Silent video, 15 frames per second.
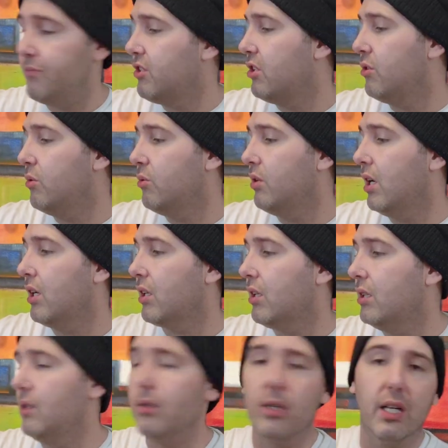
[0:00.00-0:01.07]
to our
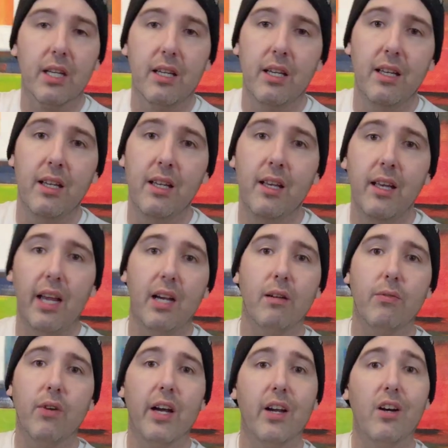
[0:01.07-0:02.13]
Kalorik air
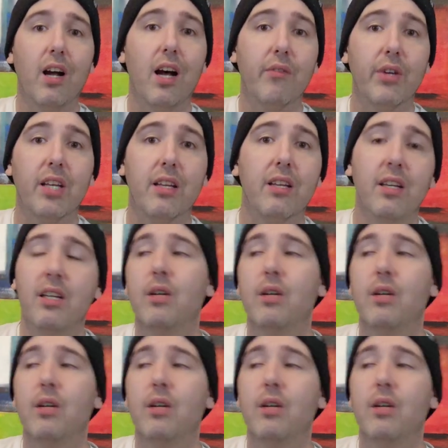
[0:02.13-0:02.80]
fryer oven.